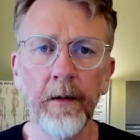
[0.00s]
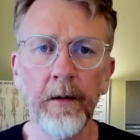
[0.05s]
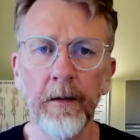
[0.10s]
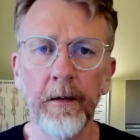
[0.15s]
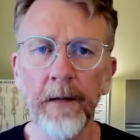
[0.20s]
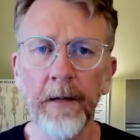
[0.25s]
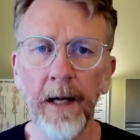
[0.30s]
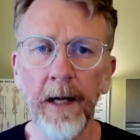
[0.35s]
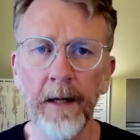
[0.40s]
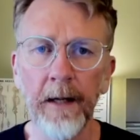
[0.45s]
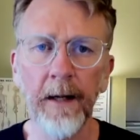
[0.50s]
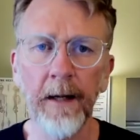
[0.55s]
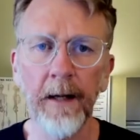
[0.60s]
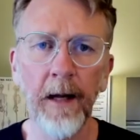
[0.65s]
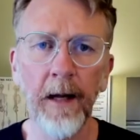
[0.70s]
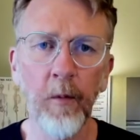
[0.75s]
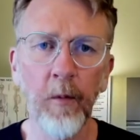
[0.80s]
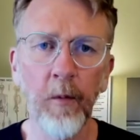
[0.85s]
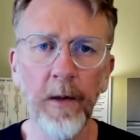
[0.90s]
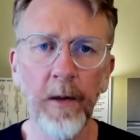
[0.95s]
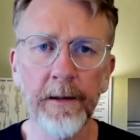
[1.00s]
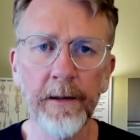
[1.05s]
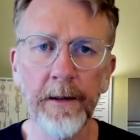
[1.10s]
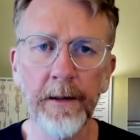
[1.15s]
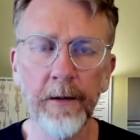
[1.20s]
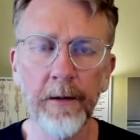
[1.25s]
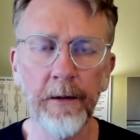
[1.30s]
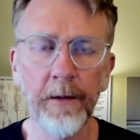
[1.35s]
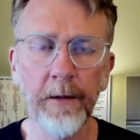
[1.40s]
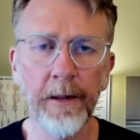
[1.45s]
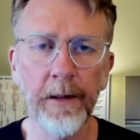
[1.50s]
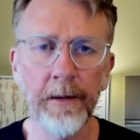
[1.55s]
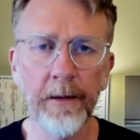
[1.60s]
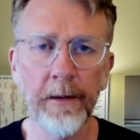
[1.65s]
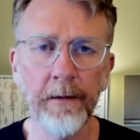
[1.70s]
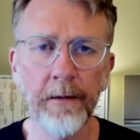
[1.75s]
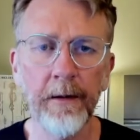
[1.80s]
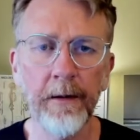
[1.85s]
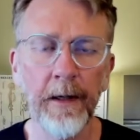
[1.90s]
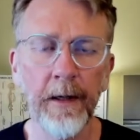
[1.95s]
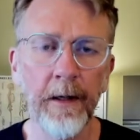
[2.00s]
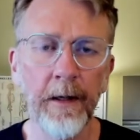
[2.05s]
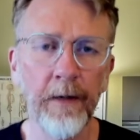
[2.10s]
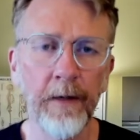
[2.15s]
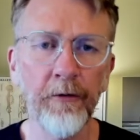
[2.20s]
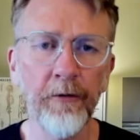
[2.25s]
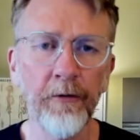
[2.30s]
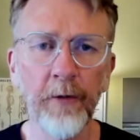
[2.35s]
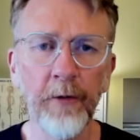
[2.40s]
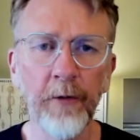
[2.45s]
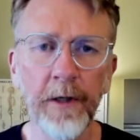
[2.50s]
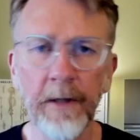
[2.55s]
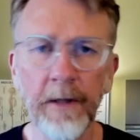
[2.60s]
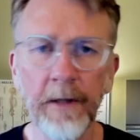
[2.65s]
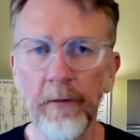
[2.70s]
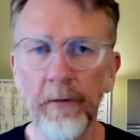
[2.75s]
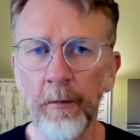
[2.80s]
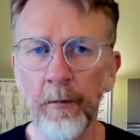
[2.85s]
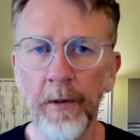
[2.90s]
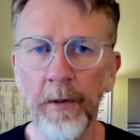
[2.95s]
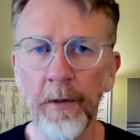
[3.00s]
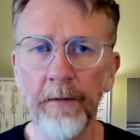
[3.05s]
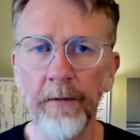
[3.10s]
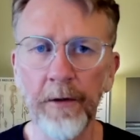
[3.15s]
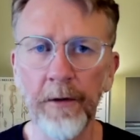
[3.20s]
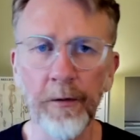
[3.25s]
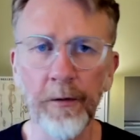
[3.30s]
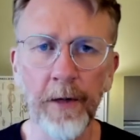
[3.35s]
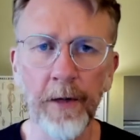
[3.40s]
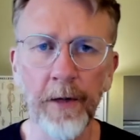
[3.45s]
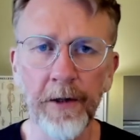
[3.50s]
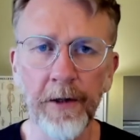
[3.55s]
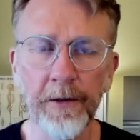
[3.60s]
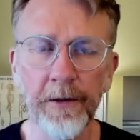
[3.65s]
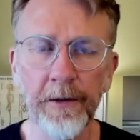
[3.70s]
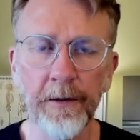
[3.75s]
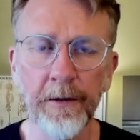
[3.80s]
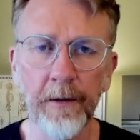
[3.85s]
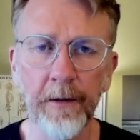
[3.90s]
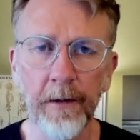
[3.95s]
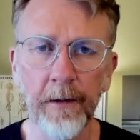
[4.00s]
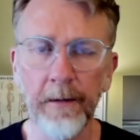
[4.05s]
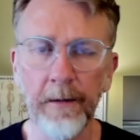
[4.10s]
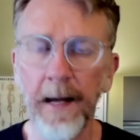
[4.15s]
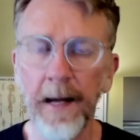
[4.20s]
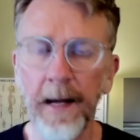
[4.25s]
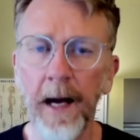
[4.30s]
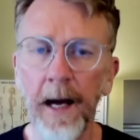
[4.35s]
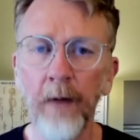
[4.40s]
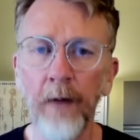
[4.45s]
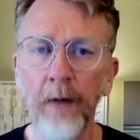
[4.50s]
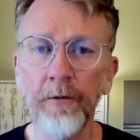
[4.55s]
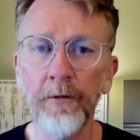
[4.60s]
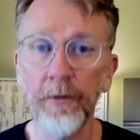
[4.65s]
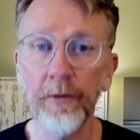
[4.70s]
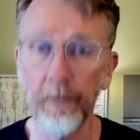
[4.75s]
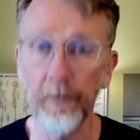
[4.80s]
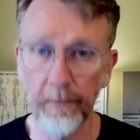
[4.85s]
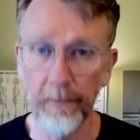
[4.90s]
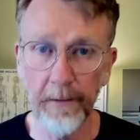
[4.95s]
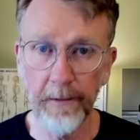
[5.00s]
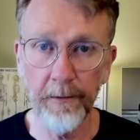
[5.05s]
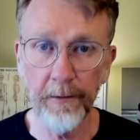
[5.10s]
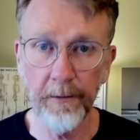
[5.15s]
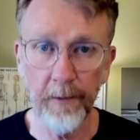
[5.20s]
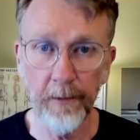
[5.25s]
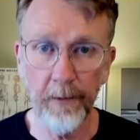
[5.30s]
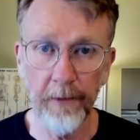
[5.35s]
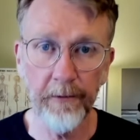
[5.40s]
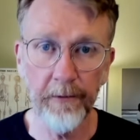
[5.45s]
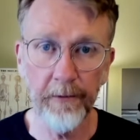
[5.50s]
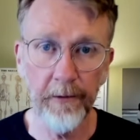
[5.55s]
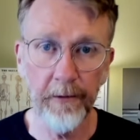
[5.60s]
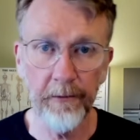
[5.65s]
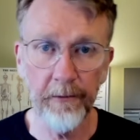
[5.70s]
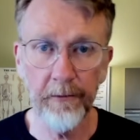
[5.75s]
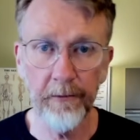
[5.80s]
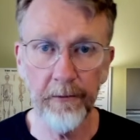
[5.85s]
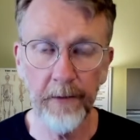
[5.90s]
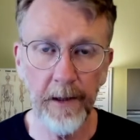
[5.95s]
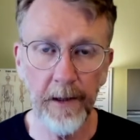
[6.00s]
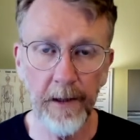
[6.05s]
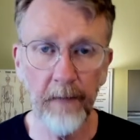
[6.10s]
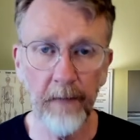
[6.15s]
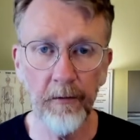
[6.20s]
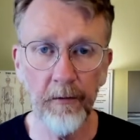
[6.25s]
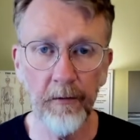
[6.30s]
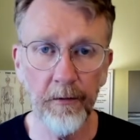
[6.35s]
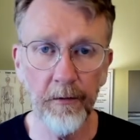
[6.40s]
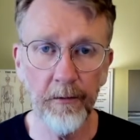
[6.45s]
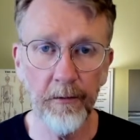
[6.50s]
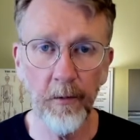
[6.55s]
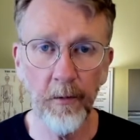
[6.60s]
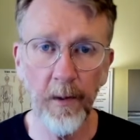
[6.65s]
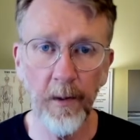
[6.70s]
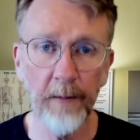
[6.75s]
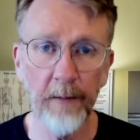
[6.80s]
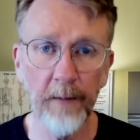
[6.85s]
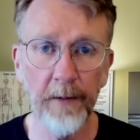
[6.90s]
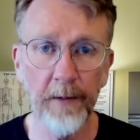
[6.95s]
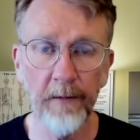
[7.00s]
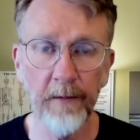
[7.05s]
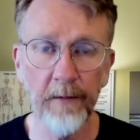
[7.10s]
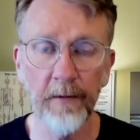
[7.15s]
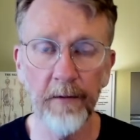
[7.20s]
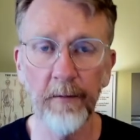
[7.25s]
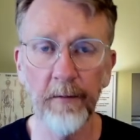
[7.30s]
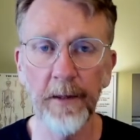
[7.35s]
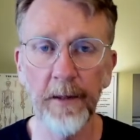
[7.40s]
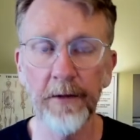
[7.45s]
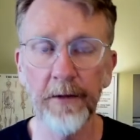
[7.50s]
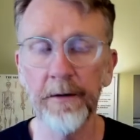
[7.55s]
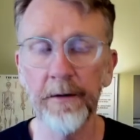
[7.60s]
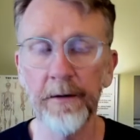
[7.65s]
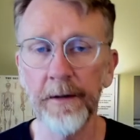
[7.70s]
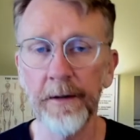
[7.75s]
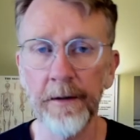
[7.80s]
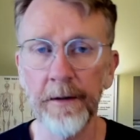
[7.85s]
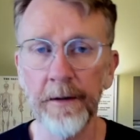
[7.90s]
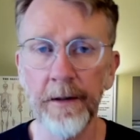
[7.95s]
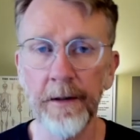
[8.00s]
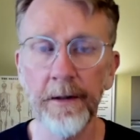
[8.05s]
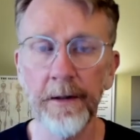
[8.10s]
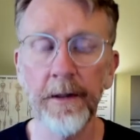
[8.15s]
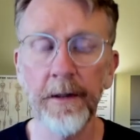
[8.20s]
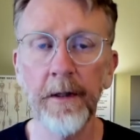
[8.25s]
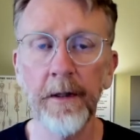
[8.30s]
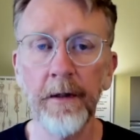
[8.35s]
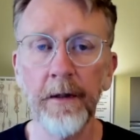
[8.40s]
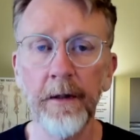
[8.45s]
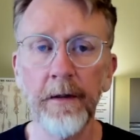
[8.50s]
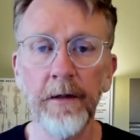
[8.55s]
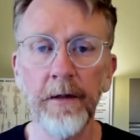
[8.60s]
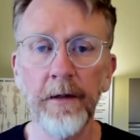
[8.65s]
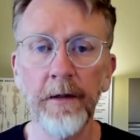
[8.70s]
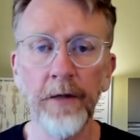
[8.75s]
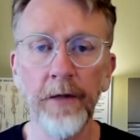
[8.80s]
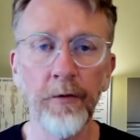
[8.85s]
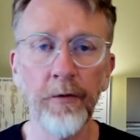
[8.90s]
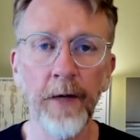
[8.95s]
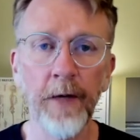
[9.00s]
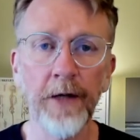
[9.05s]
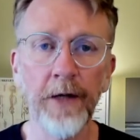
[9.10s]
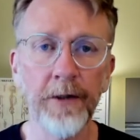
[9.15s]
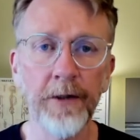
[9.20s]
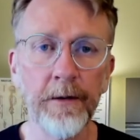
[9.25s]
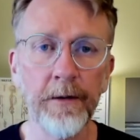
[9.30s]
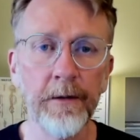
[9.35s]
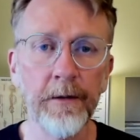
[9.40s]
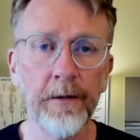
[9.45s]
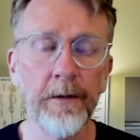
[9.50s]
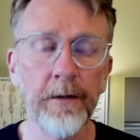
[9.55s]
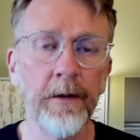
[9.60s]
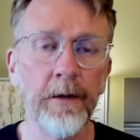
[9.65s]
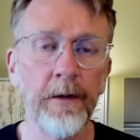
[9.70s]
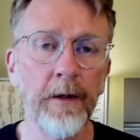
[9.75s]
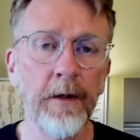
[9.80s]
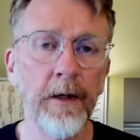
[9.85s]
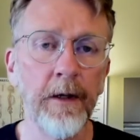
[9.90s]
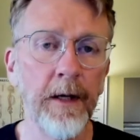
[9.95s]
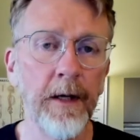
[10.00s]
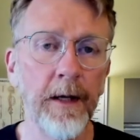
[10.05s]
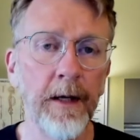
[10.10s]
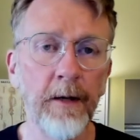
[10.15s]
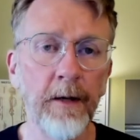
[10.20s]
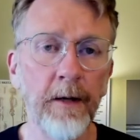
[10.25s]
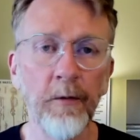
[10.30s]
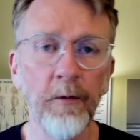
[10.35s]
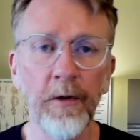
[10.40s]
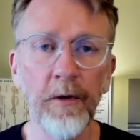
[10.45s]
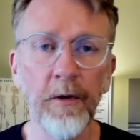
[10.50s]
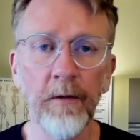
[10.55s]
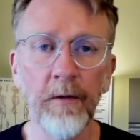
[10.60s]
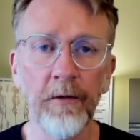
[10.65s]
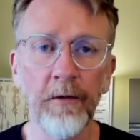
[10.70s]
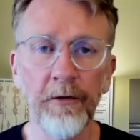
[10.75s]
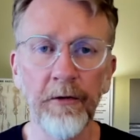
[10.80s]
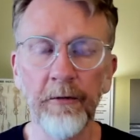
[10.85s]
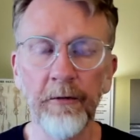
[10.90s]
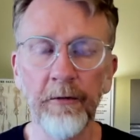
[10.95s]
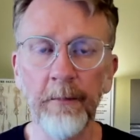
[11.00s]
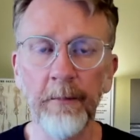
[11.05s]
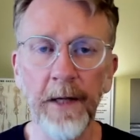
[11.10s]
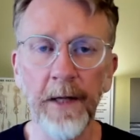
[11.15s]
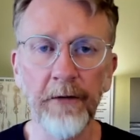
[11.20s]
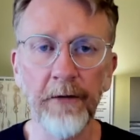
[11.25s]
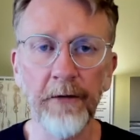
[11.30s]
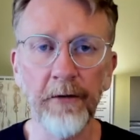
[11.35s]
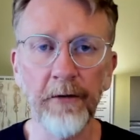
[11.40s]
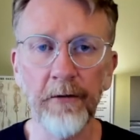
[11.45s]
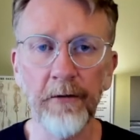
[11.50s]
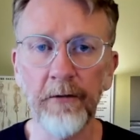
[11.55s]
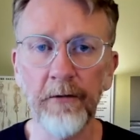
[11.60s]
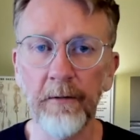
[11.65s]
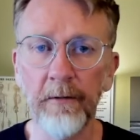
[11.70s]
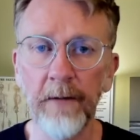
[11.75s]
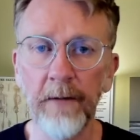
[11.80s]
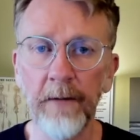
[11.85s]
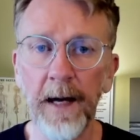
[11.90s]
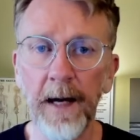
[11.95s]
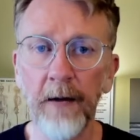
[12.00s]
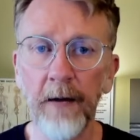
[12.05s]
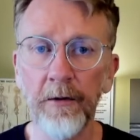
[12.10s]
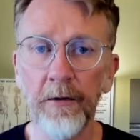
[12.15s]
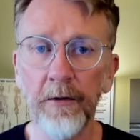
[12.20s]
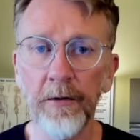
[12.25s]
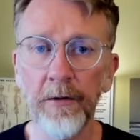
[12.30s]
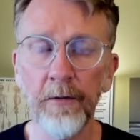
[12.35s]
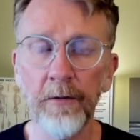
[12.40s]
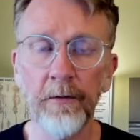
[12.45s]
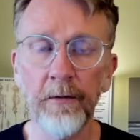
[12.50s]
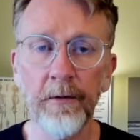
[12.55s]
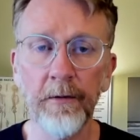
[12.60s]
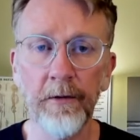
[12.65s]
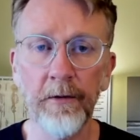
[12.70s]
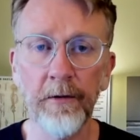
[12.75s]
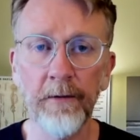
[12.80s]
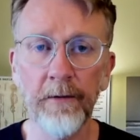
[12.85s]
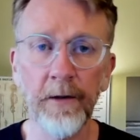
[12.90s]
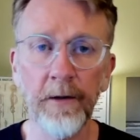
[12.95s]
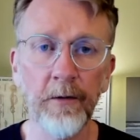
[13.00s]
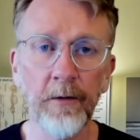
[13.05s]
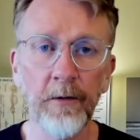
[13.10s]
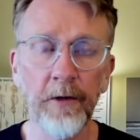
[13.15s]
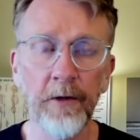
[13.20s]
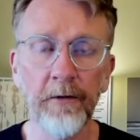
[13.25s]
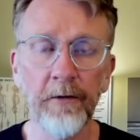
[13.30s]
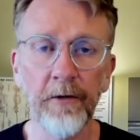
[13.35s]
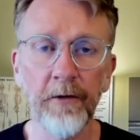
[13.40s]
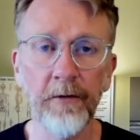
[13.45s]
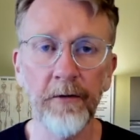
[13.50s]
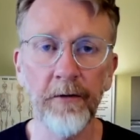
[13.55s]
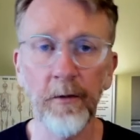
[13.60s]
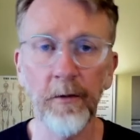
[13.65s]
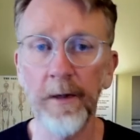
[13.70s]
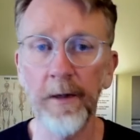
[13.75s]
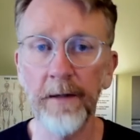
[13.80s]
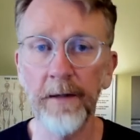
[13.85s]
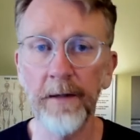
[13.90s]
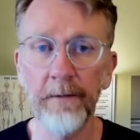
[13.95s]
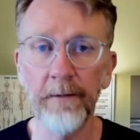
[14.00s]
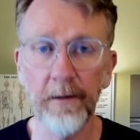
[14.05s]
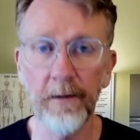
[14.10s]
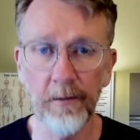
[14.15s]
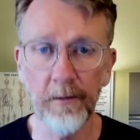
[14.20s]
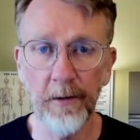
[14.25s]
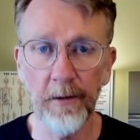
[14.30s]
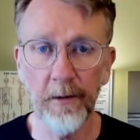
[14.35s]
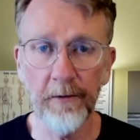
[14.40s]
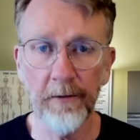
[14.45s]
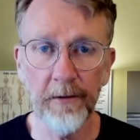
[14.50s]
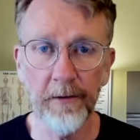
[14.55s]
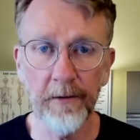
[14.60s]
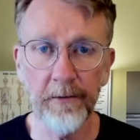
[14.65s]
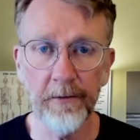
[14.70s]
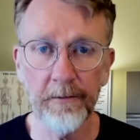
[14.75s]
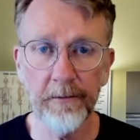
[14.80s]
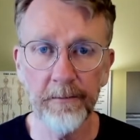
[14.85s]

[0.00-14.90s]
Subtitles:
Hi, Al Wadley here again, and I just wanted to give you a brief introduction on how to do Feldenkrais lessons. I covered quite a bit of information in the introduction, and I want to go over just some basics of how to do this Feldenkrais lesson or any Feldenkrais lesson.